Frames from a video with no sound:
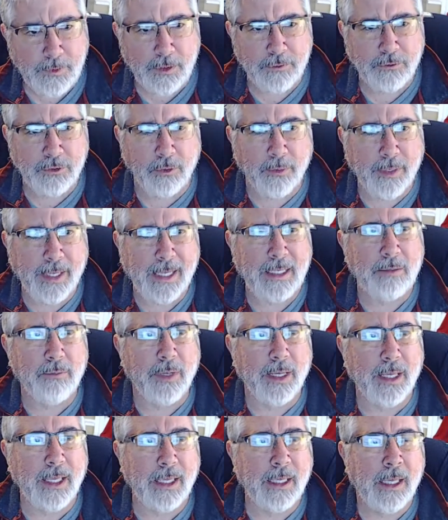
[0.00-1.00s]
So
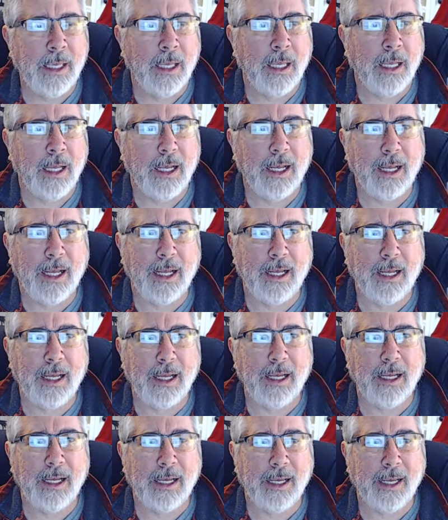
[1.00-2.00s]
anyway,
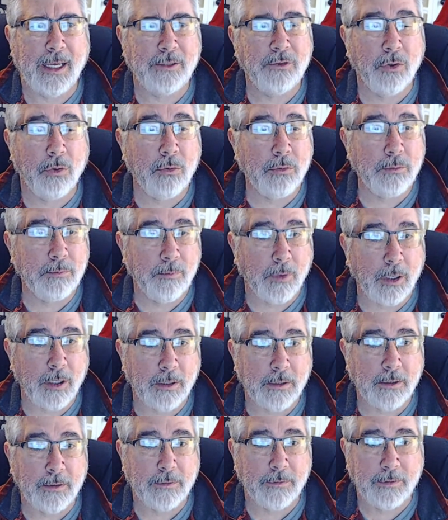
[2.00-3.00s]
I told
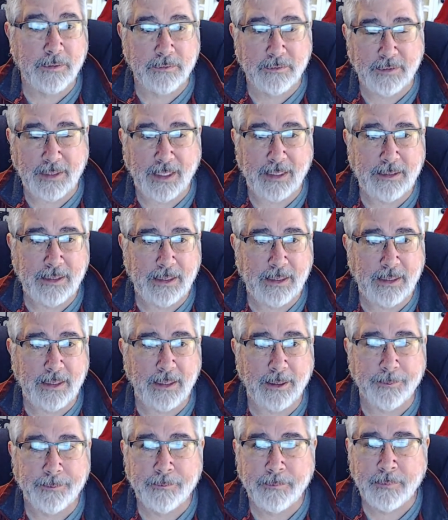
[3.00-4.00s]
Mark this
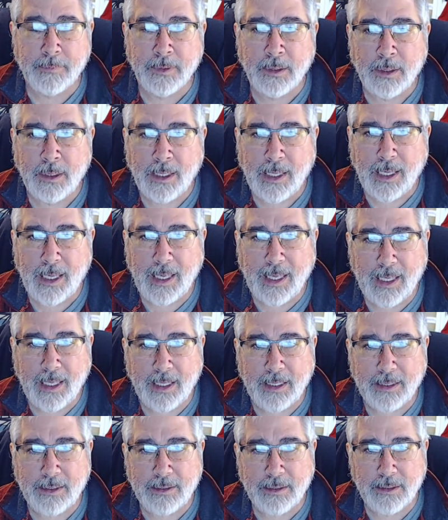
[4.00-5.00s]
idea
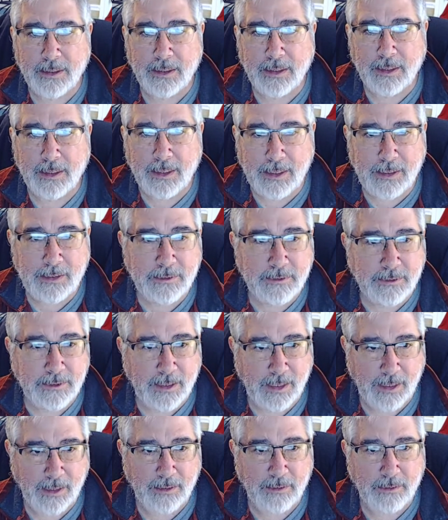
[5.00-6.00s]
and he
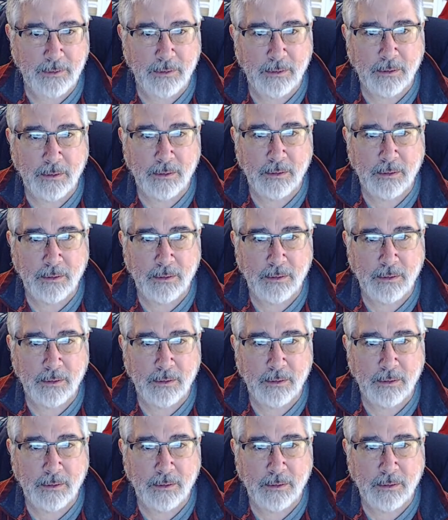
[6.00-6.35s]
said,